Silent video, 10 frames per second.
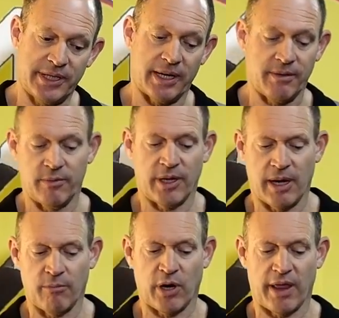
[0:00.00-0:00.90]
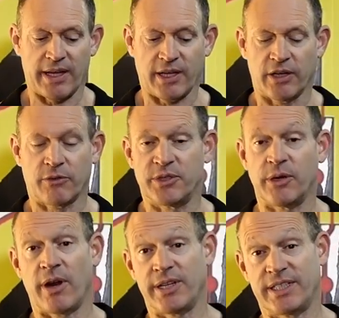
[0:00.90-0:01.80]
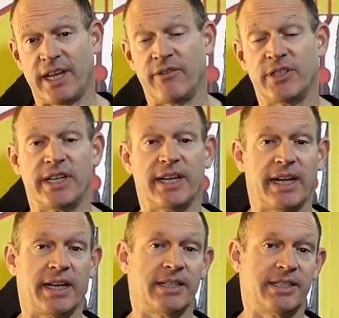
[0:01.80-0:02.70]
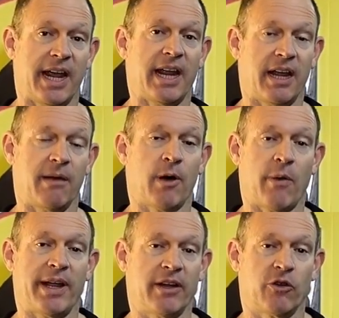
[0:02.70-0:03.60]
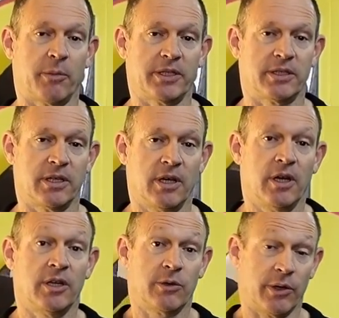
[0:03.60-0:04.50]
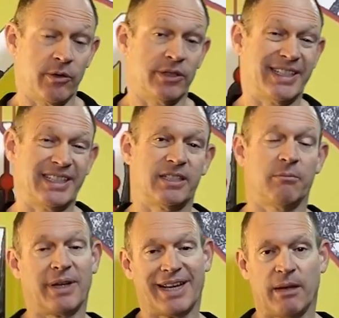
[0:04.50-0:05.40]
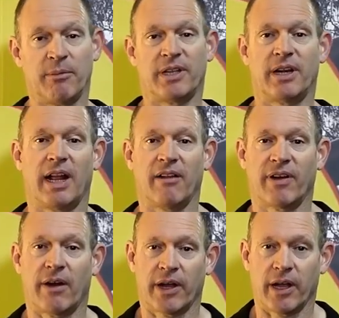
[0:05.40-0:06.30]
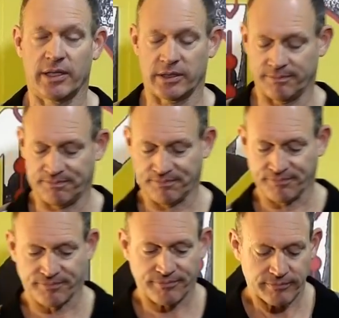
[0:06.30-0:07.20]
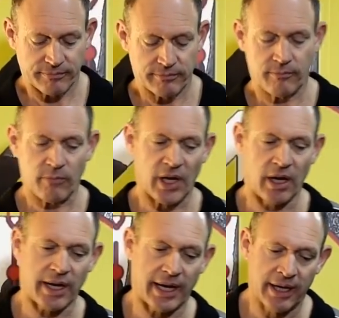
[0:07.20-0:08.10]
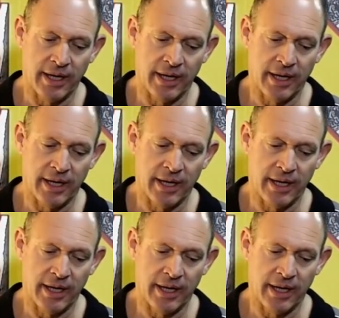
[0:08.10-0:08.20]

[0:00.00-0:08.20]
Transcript: it goes from 0 to 70 in 10 MOA increments. So a good system, but limited in how far it goes. Okay.